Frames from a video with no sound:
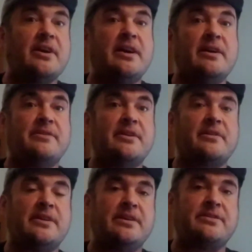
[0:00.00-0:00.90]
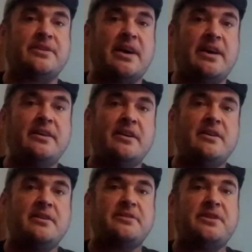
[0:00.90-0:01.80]
And there is a
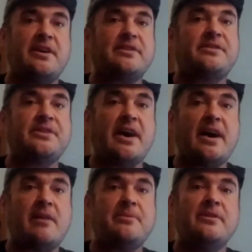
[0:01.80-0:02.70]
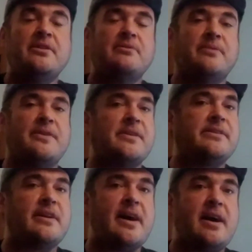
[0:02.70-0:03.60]
text tab within
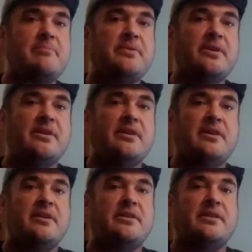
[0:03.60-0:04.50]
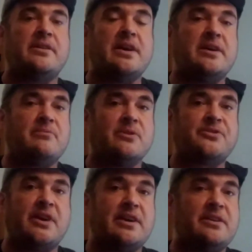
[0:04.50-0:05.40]
the app that it will
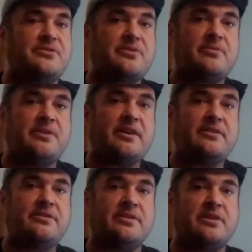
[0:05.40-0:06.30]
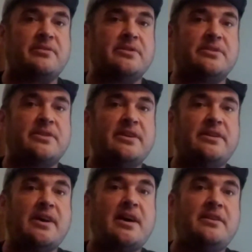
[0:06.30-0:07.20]
say intro text, and you can just hit
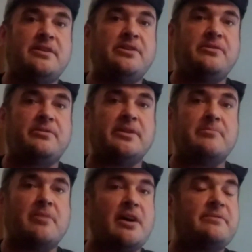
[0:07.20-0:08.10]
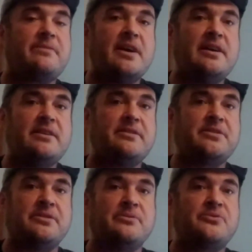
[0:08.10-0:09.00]
that and you can modify it
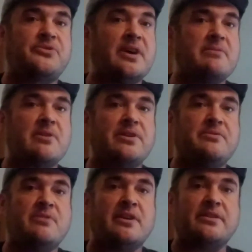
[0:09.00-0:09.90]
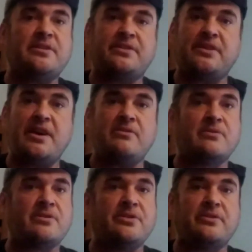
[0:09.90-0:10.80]
to say what you want it to say,
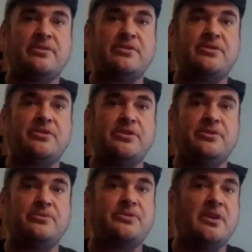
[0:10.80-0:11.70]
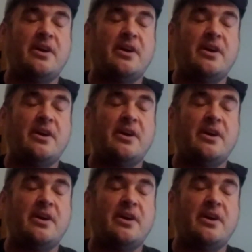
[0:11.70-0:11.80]
or you can just use